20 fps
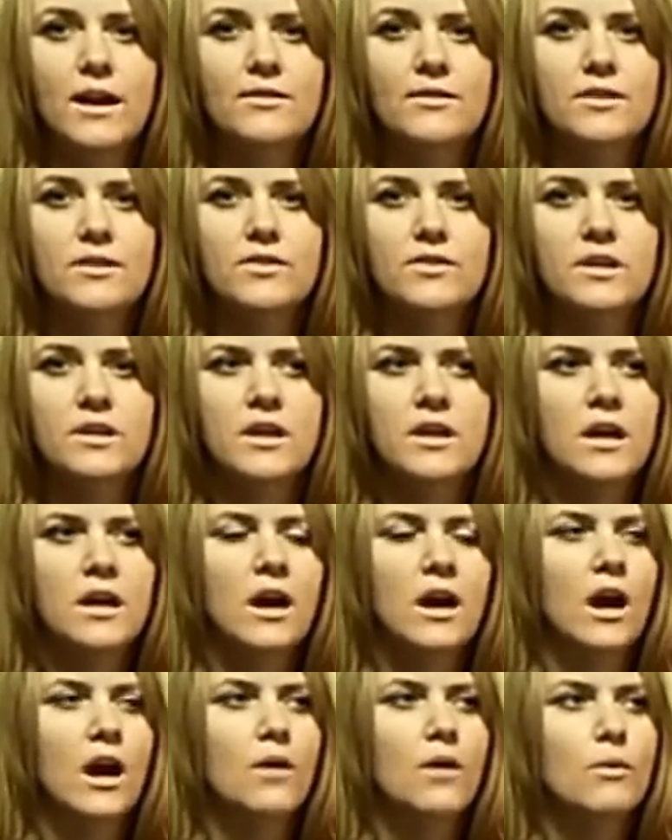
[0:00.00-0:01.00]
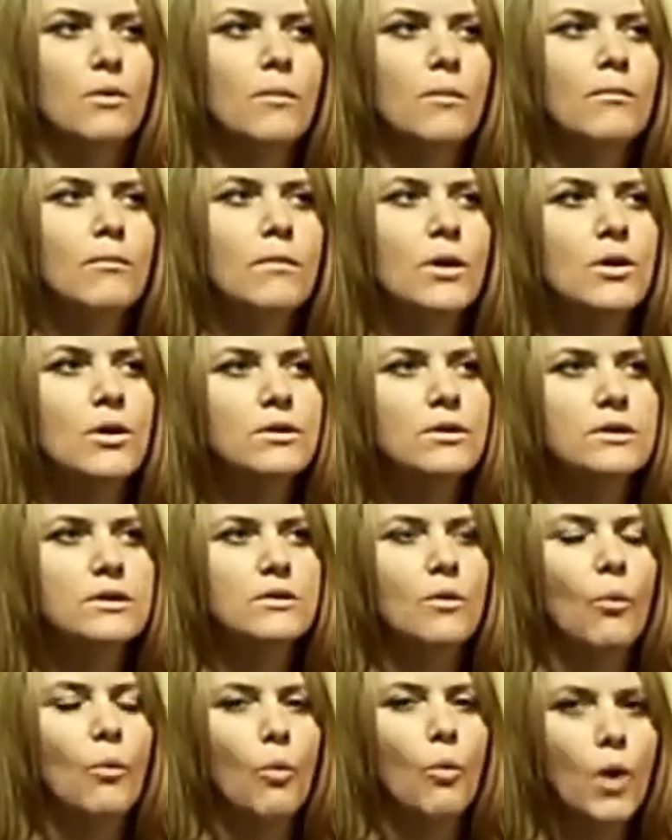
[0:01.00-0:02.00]
even a remote
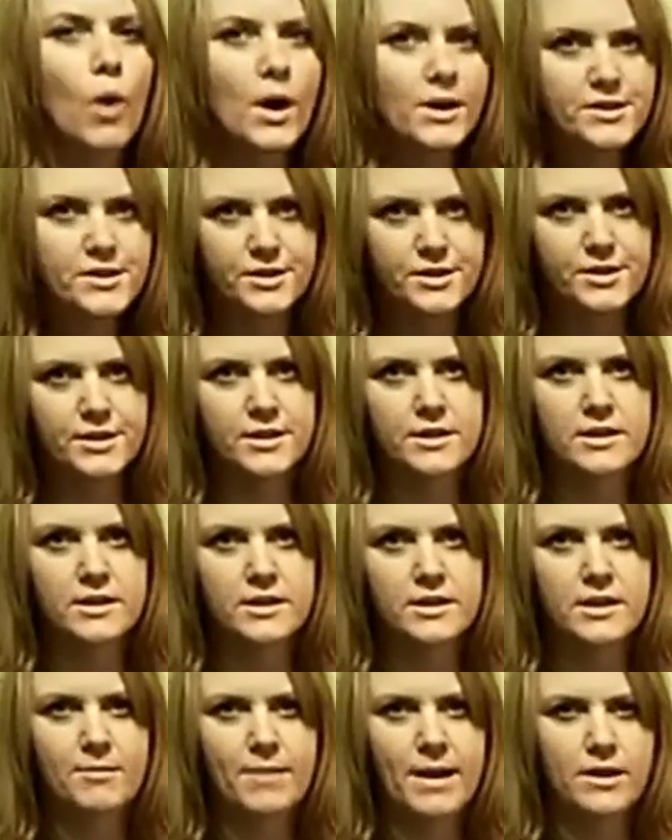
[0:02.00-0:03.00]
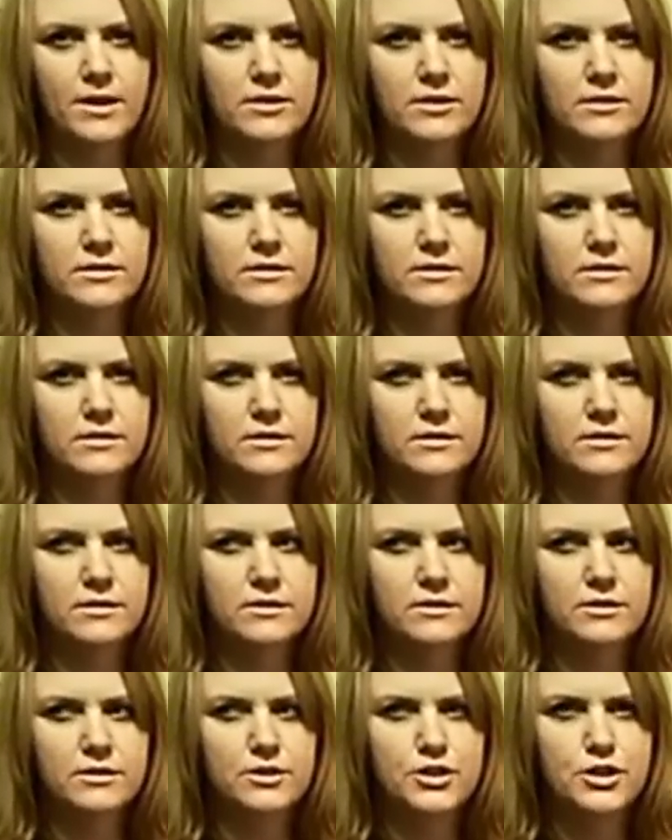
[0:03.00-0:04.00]
wonder about
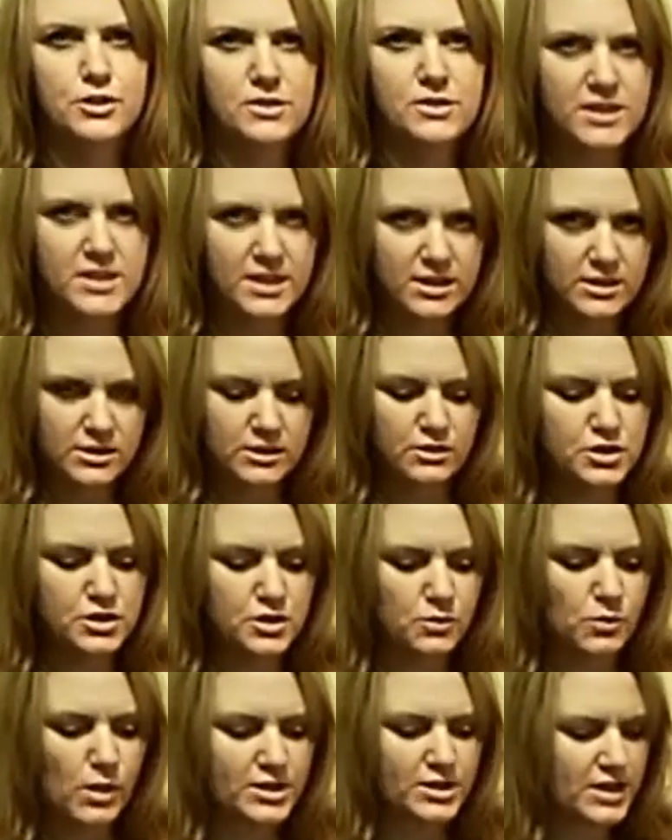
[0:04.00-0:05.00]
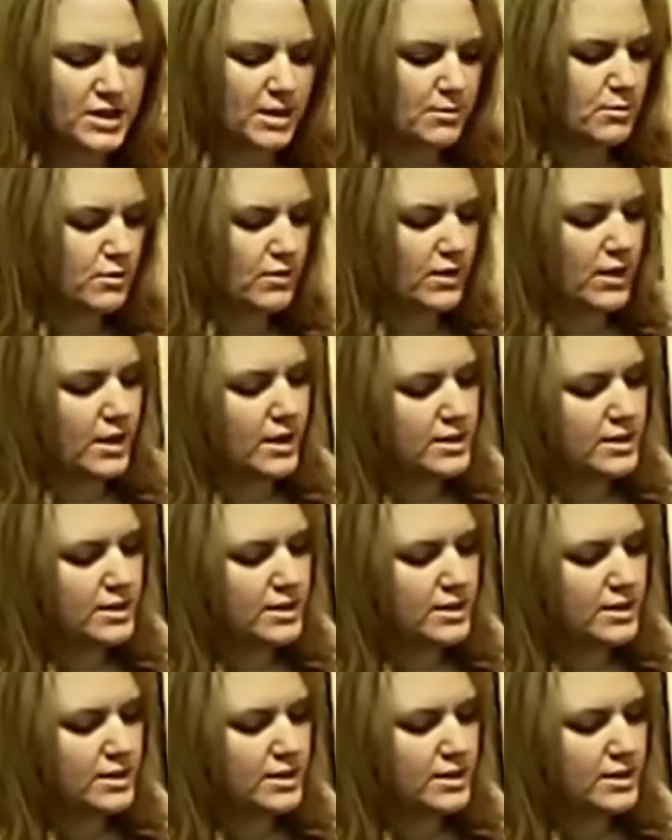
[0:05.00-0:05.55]
juicing, you should watch that movie.